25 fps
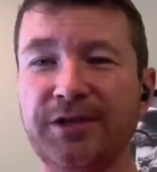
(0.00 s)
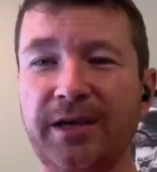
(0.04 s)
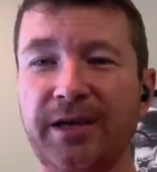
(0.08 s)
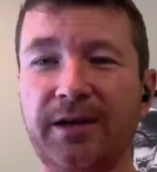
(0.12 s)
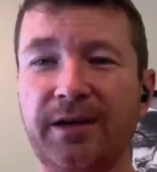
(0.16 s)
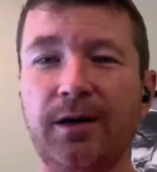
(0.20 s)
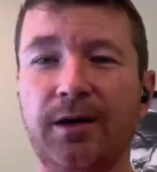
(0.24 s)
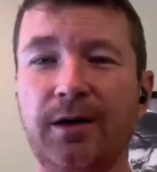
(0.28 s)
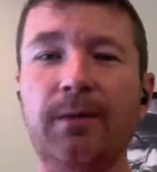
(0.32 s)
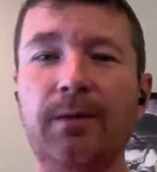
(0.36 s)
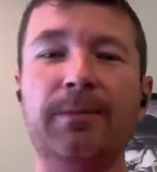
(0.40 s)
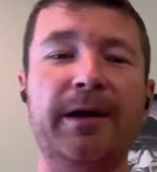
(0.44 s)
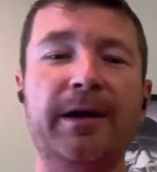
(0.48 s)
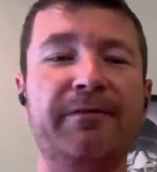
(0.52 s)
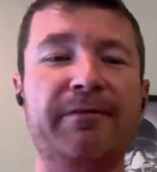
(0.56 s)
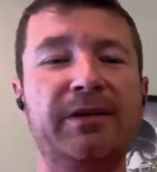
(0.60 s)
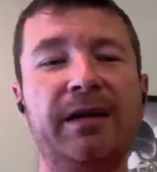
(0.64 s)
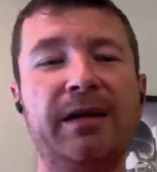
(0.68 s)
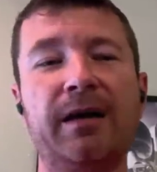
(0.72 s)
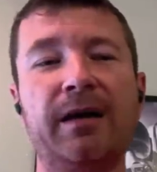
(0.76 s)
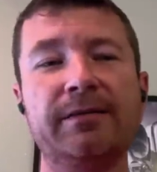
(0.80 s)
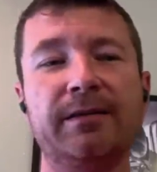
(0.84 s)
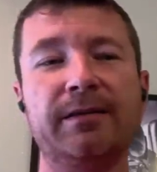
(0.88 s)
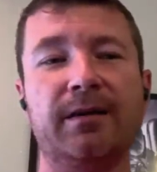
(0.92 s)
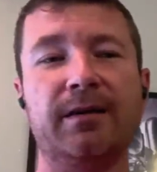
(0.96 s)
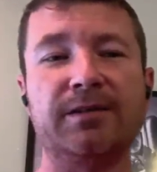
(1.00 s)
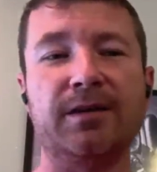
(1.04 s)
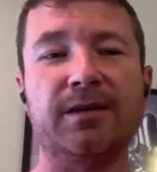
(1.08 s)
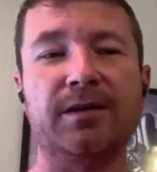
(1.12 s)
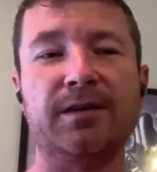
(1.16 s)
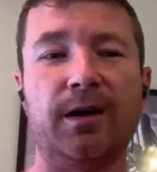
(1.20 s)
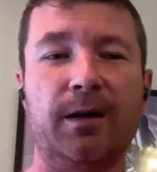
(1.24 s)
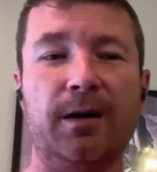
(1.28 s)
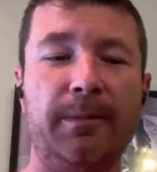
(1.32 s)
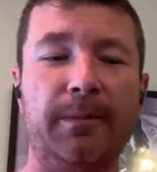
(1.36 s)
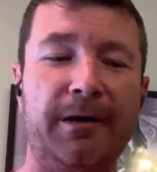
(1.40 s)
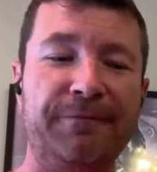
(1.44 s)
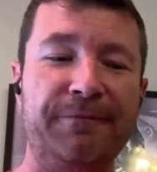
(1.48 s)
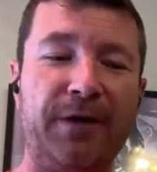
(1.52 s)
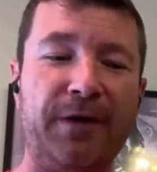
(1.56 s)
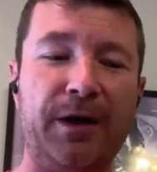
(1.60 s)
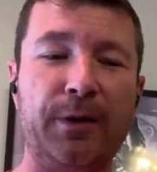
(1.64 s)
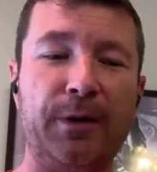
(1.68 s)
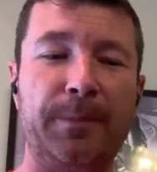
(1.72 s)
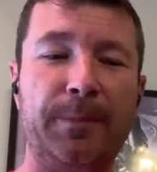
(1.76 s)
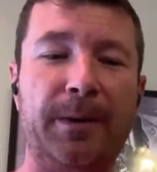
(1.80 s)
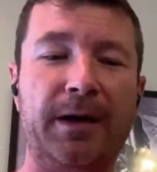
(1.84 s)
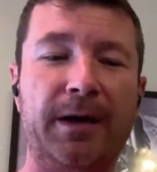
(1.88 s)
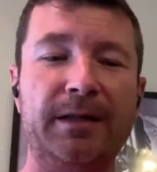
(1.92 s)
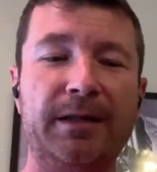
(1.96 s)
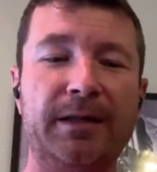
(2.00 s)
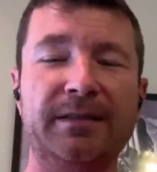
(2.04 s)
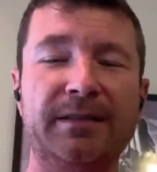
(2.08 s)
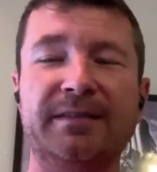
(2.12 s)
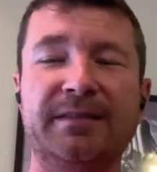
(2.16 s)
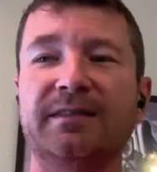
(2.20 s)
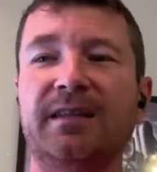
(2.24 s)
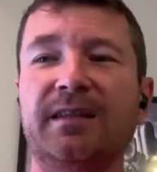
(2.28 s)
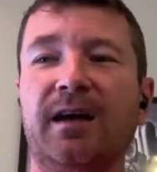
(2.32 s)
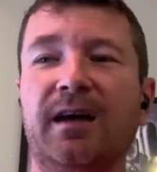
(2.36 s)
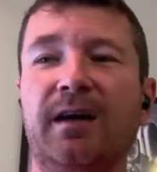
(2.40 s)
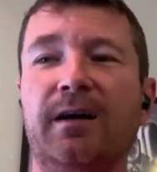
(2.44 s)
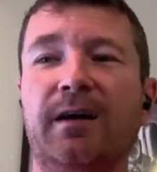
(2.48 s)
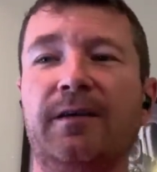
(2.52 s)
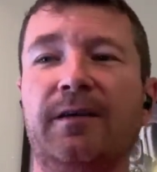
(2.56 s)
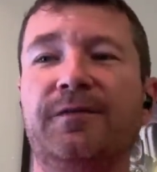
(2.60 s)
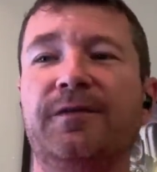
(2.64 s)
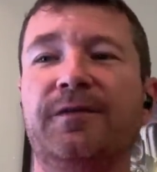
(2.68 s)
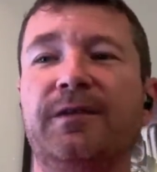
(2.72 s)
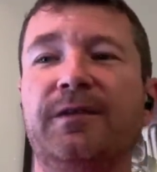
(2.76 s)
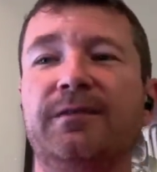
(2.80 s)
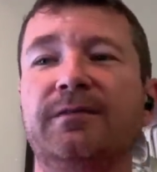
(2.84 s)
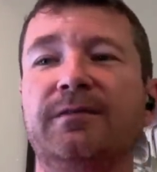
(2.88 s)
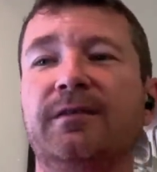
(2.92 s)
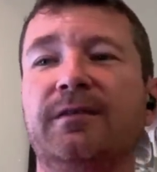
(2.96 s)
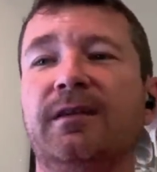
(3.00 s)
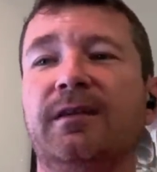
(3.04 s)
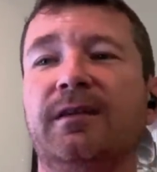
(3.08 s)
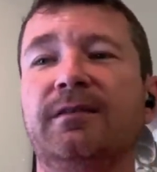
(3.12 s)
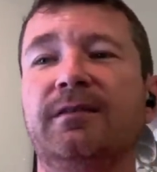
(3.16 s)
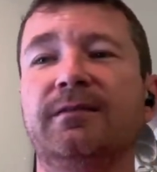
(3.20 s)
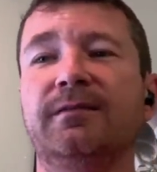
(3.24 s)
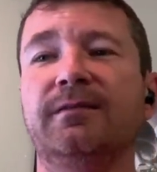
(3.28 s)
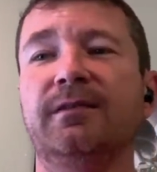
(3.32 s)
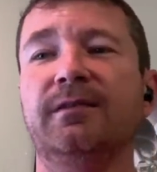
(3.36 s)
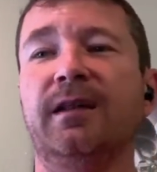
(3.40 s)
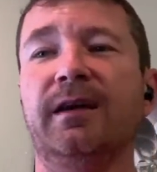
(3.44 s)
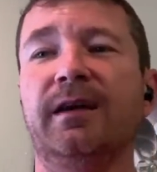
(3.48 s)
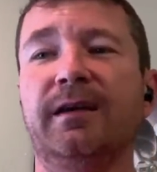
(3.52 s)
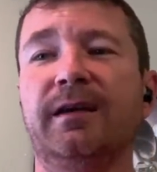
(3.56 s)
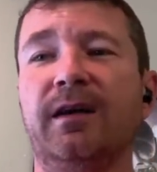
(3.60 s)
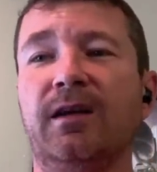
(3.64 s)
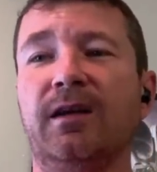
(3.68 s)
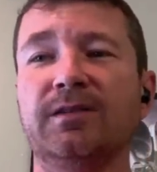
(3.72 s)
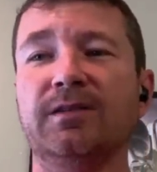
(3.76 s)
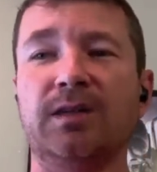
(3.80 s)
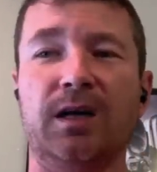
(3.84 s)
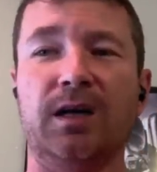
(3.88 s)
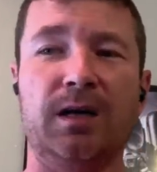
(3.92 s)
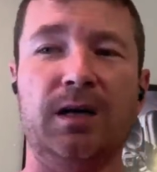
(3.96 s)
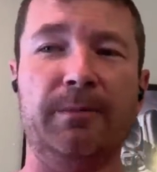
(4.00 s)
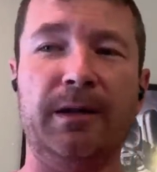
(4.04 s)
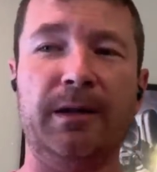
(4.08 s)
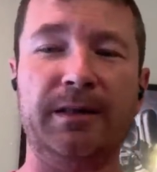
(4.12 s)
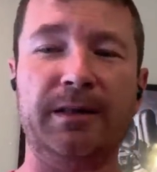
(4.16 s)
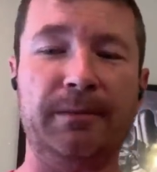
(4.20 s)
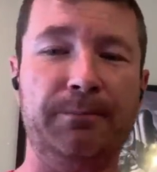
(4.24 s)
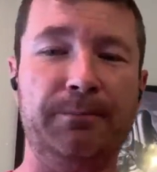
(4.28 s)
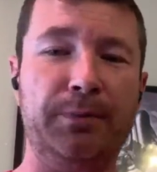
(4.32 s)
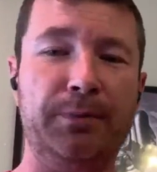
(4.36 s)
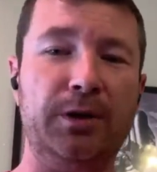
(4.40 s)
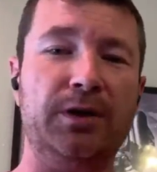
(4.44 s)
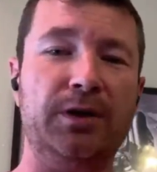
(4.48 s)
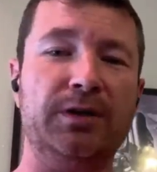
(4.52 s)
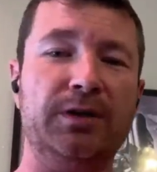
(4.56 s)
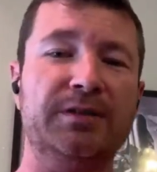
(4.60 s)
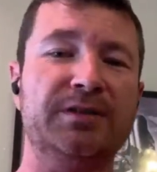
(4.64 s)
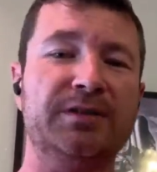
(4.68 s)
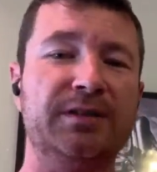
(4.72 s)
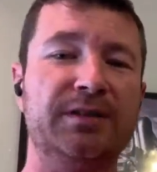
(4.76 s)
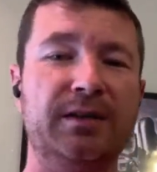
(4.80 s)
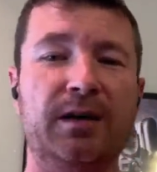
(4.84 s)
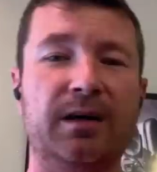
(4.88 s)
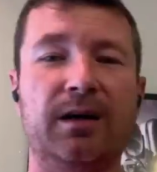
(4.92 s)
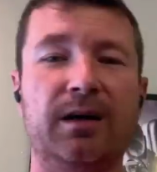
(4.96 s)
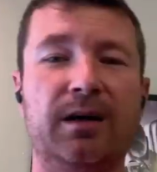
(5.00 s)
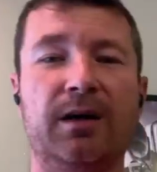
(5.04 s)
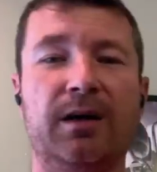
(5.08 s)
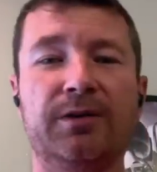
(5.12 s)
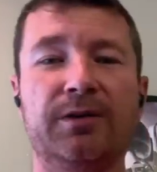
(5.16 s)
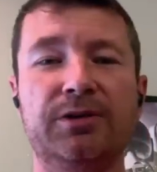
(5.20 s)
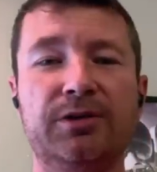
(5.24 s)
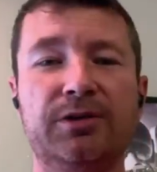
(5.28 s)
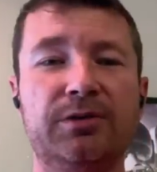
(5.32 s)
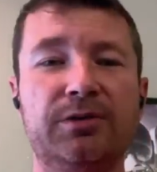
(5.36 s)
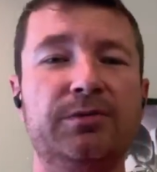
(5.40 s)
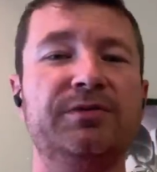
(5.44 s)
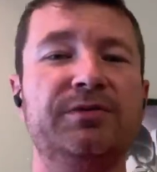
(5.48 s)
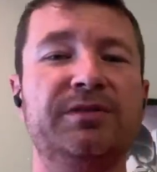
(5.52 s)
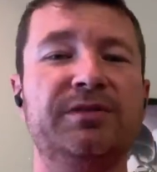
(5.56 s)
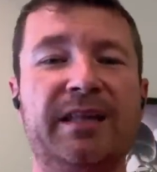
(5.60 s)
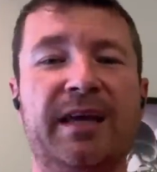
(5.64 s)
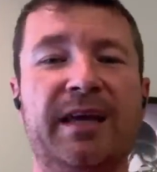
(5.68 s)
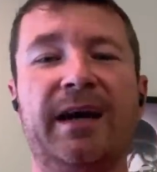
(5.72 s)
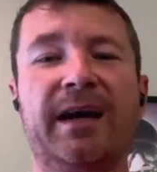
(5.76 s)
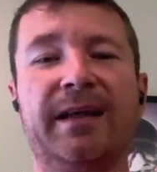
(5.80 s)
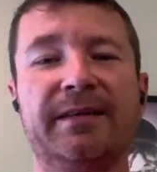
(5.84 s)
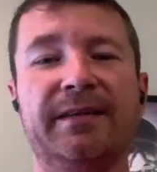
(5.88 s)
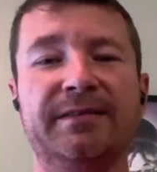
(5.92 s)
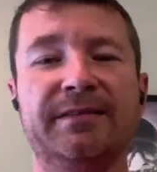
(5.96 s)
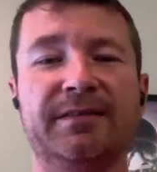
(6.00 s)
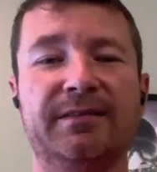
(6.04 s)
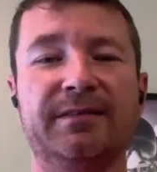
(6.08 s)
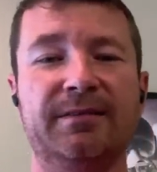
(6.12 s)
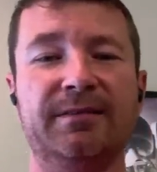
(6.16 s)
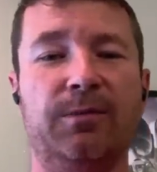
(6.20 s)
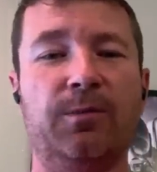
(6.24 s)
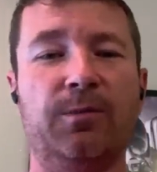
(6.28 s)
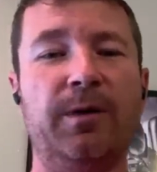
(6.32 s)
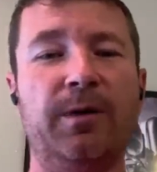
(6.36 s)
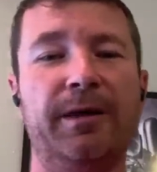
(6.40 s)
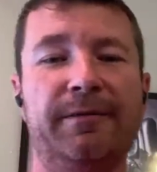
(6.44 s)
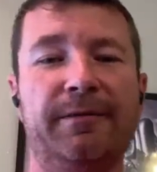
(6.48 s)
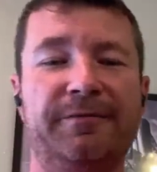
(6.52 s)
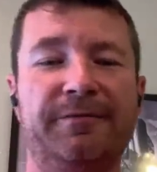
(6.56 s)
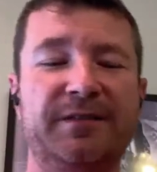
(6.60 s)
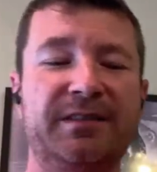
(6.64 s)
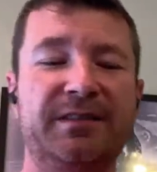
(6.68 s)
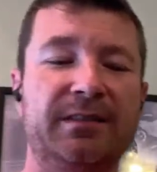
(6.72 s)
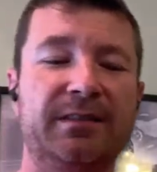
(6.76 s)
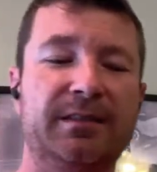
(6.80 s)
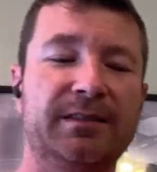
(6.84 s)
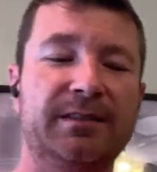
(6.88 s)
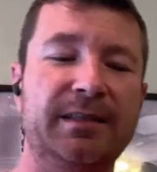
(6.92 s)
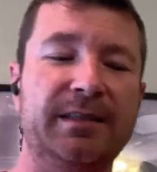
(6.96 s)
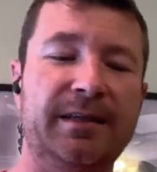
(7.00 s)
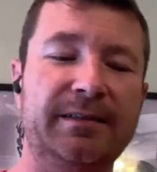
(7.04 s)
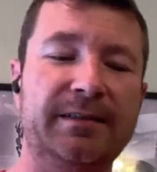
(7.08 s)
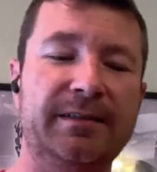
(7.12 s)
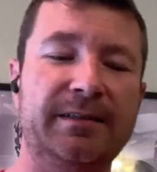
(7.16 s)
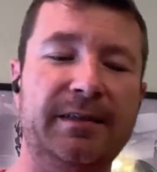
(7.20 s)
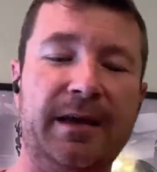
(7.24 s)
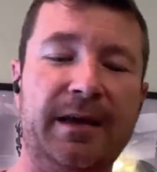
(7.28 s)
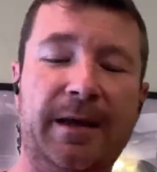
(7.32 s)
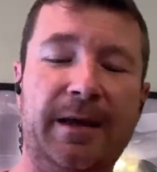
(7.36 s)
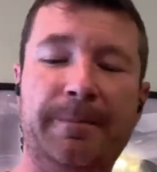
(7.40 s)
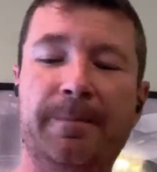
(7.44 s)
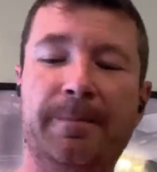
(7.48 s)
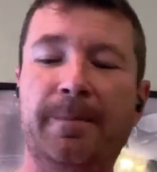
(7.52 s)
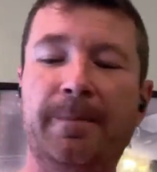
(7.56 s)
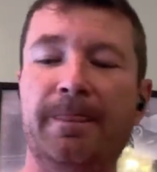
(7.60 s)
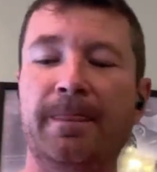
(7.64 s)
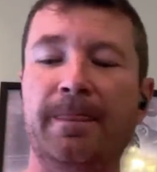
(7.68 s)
channel, but every now and then I'll talk about fighter pilot stuff, and like I'll talk about the books, and I'll use that as a way to facilitate that.